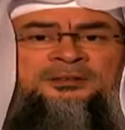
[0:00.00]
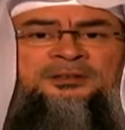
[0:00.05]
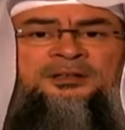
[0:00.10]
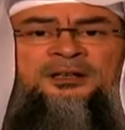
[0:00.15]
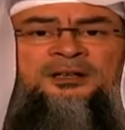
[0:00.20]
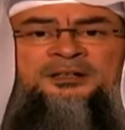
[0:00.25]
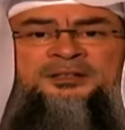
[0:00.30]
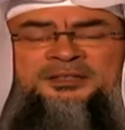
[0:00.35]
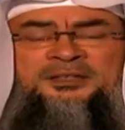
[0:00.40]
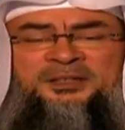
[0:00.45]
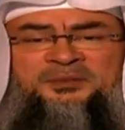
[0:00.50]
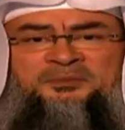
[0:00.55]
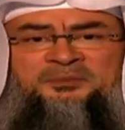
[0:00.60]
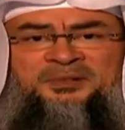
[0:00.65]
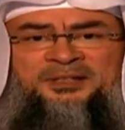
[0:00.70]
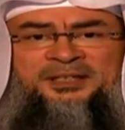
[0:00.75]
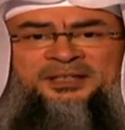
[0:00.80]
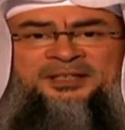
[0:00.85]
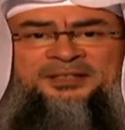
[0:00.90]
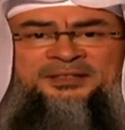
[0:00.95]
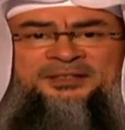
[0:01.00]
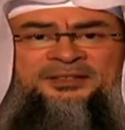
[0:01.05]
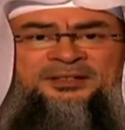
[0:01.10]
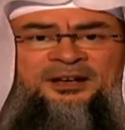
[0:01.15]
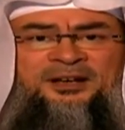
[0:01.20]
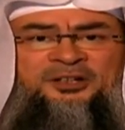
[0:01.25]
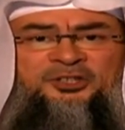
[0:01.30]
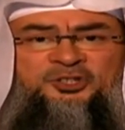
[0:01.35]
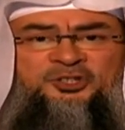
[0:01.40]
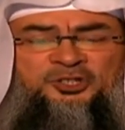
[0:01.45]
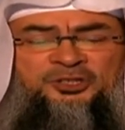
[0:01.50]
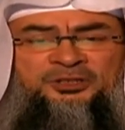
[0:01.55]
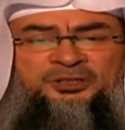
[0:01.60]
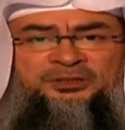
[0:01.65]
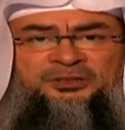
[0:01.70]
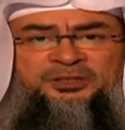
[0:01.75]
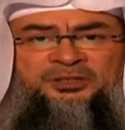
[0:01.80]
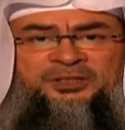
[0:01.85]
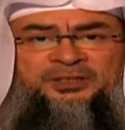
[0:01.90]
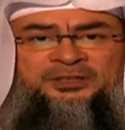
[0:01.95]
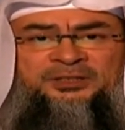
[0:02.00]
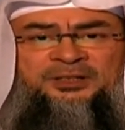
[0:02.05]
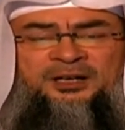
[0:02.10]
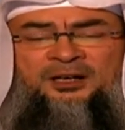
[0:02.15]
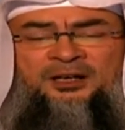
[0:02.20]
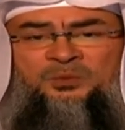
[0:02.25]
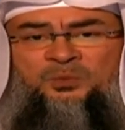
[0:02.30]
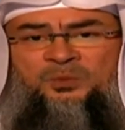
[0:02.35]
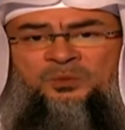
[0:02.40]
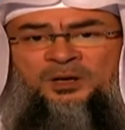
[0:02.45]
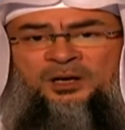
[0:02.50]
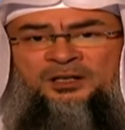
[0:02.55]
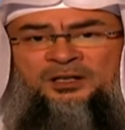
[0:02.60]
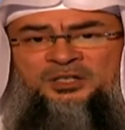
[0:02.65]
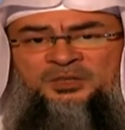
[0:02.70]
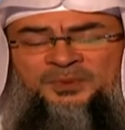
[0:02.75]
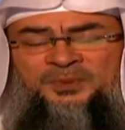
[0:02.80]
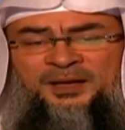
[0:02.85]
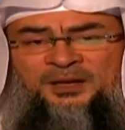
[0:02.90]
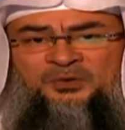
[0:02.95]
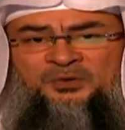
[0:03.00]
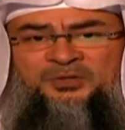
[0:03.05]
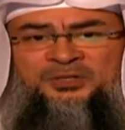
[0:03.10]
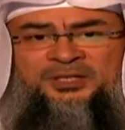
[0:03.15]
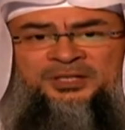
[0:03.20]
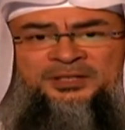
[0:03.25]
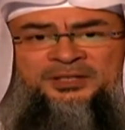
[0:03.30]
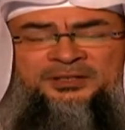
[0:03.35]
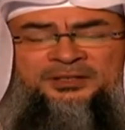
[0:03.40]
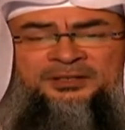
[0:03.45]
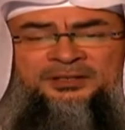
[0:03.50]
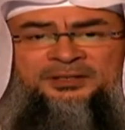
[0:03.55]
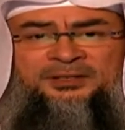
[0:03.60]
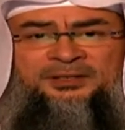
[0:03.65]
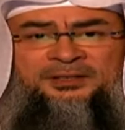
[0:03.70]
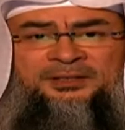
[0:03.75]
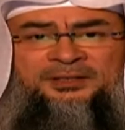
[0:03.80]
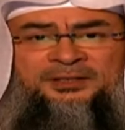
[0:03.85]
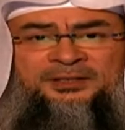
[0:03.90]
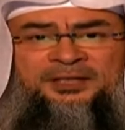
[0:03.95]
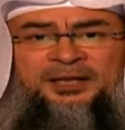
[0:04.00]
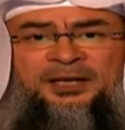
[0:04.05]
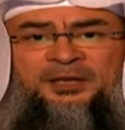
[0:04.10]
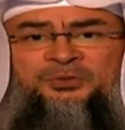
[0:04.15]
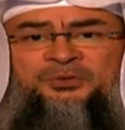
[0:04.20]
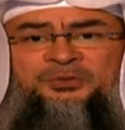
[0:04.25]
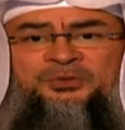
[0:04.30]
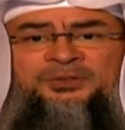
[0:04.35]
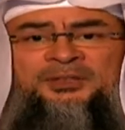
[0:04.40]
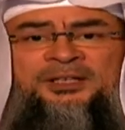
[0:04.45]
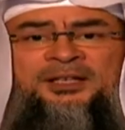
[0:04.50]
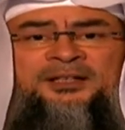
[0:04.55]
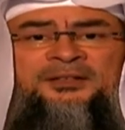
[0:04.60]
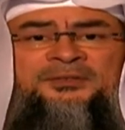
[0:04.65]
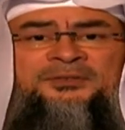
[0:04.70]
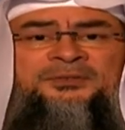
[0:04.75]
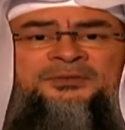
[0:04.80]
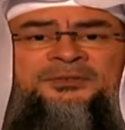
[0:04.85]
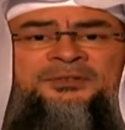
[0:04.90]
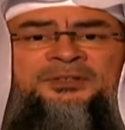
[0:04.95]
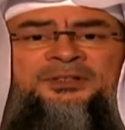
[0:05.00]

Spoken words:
our siblings, our children, our spouses, how to love